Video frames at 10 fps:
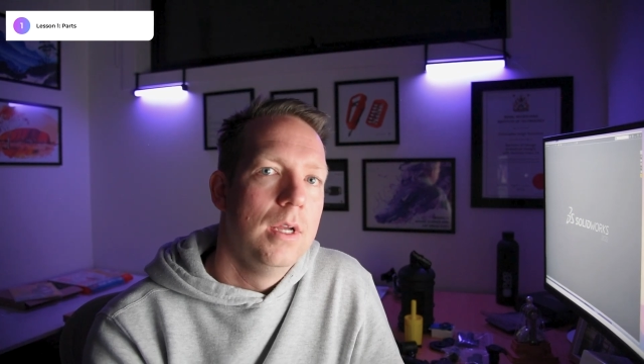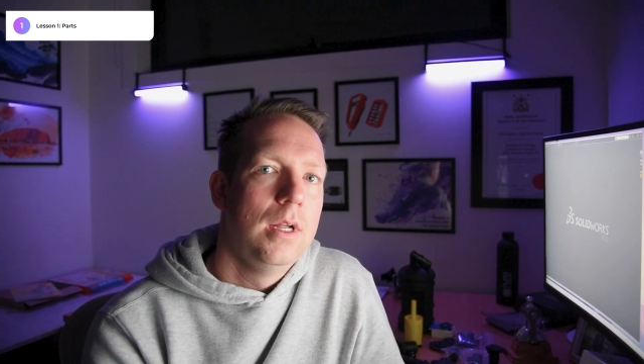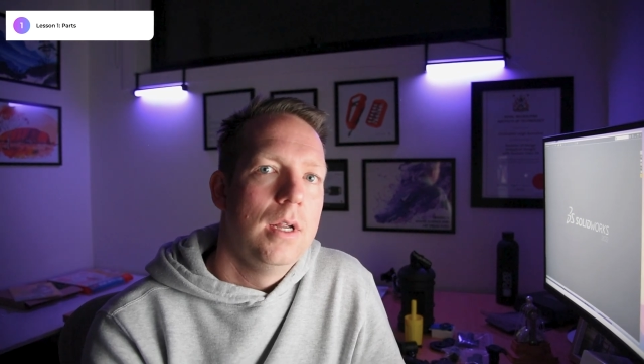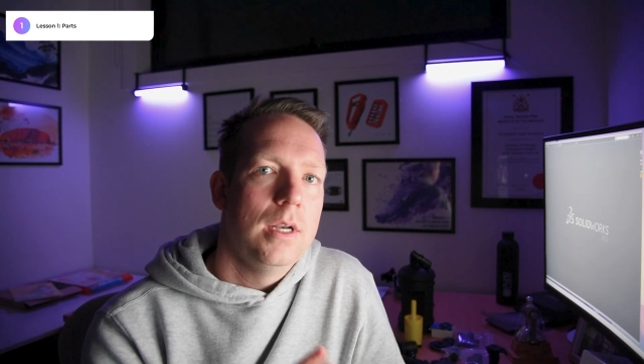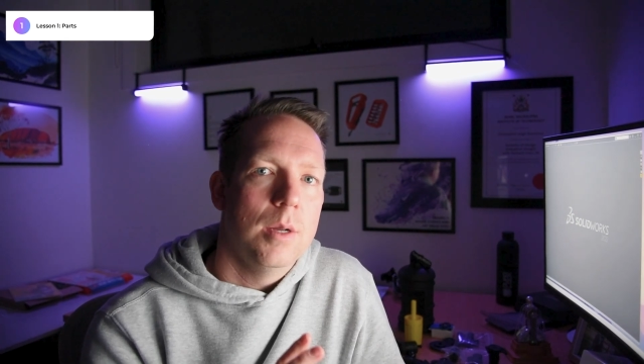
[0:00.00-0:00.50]

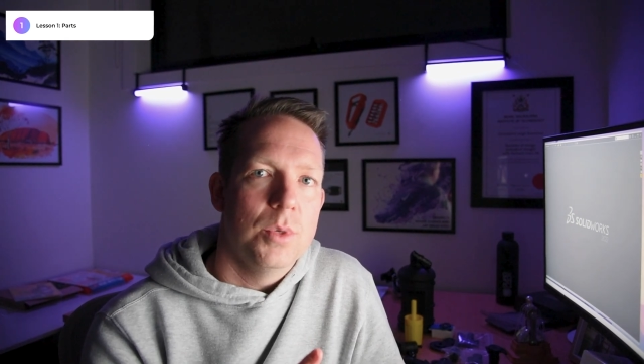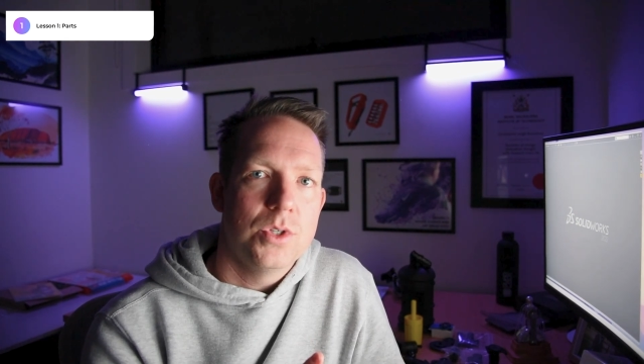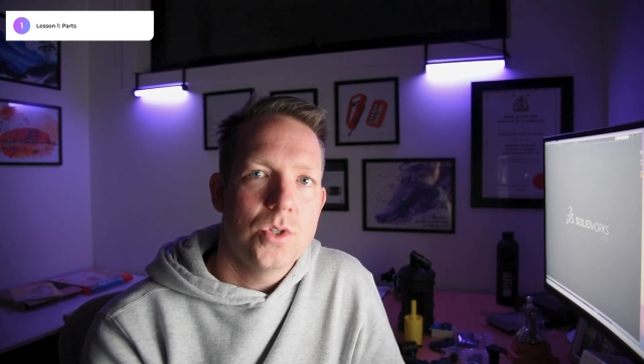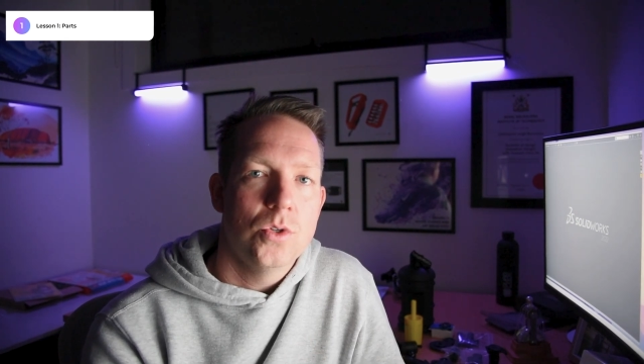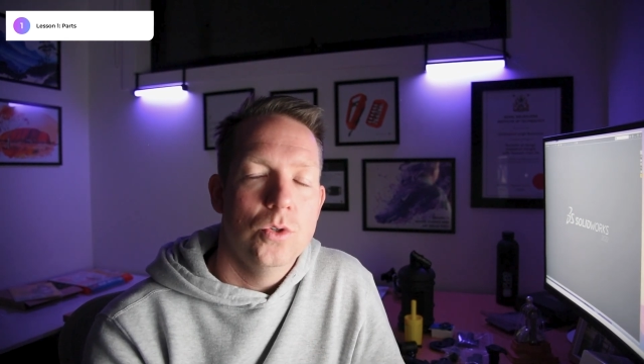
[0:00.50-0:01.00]
Number
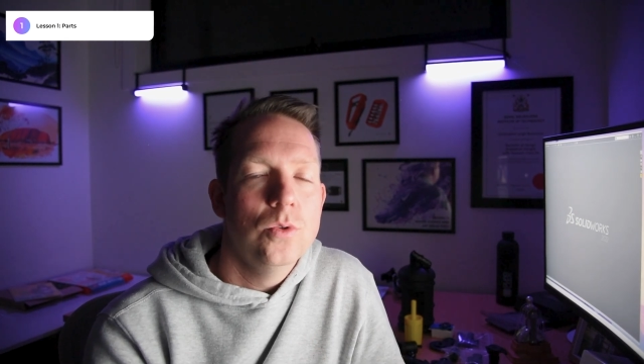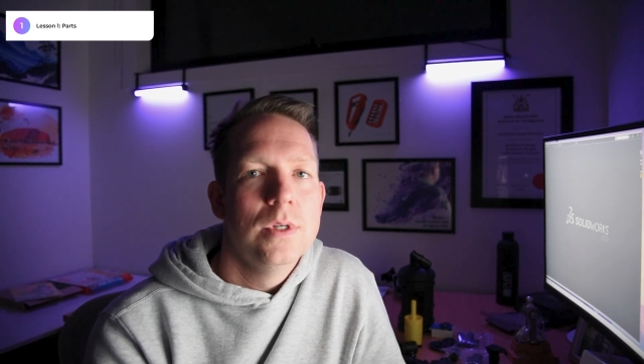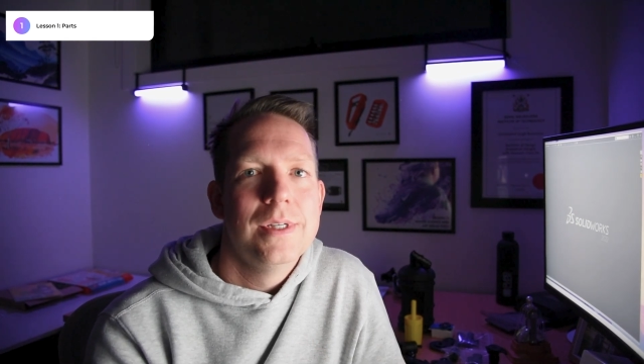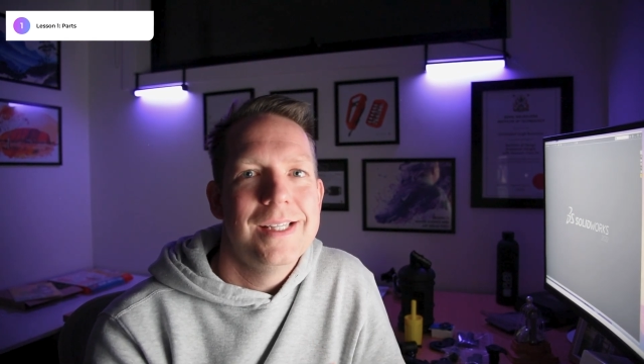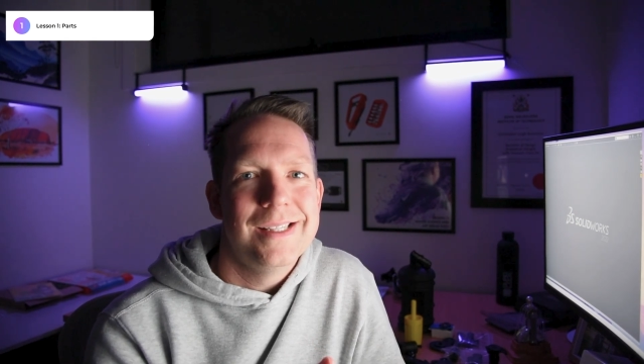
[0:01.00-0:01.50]
two
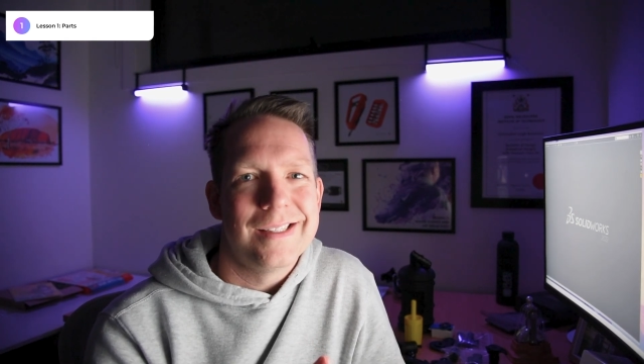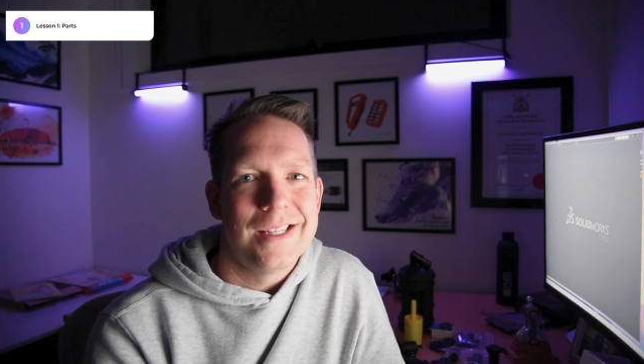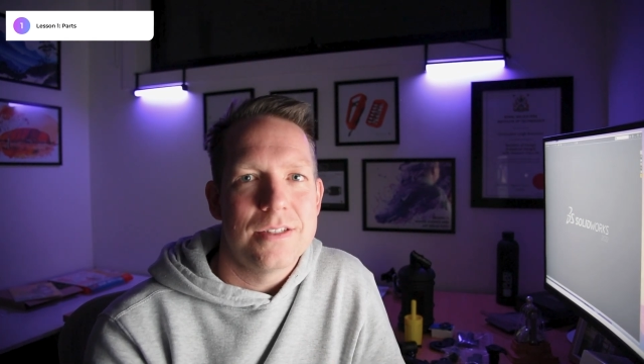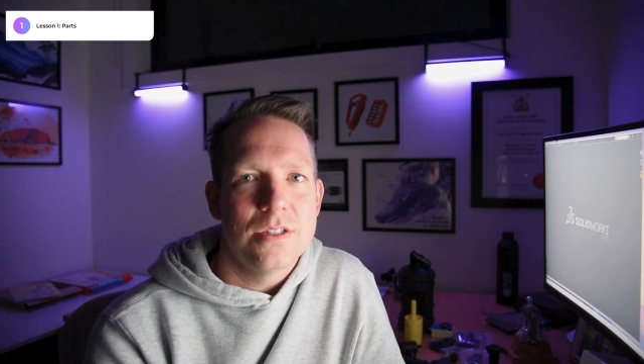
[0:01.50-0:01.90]
is lesson